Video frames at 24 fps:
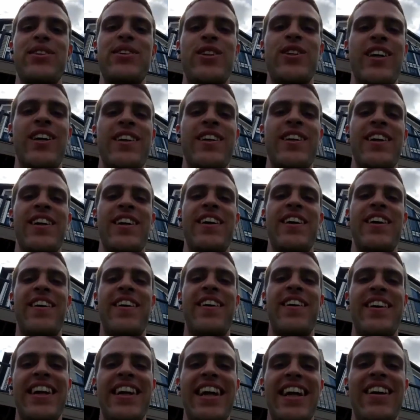adrenaline
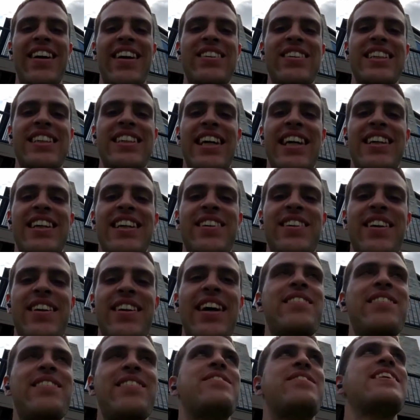going, and I was like, dude,
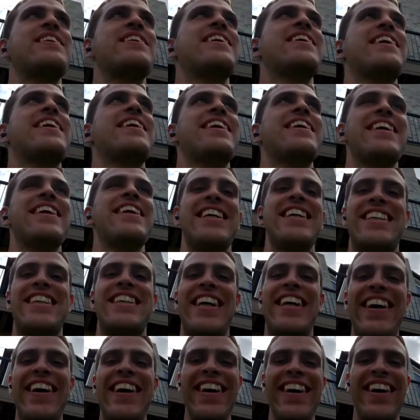I am feeling good.
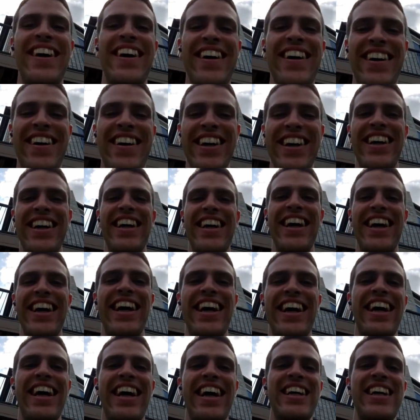
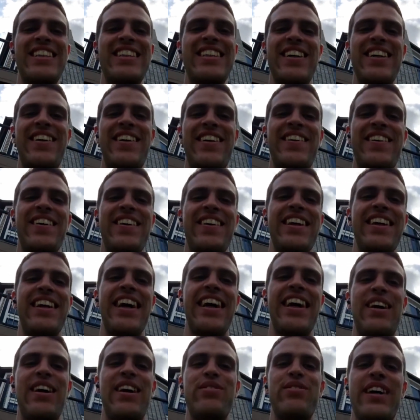So
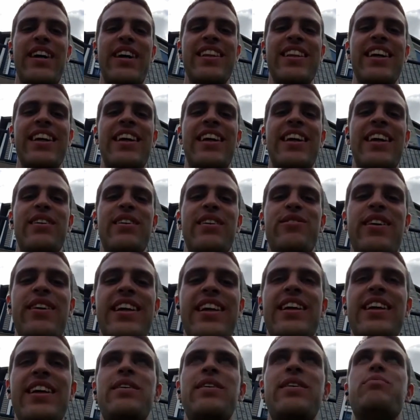yeah, finally
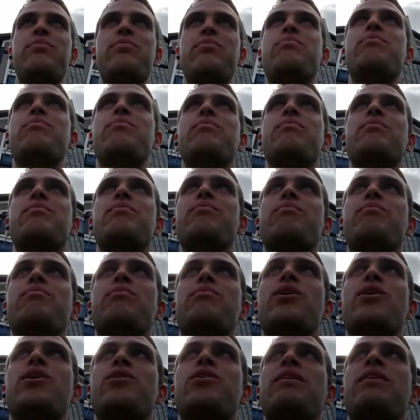
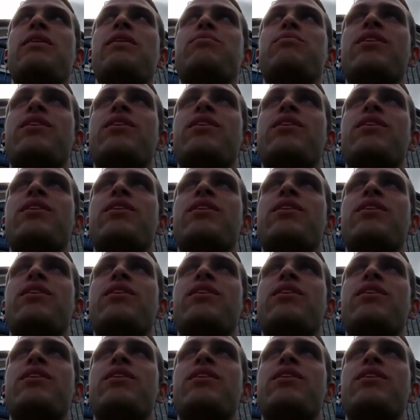broke my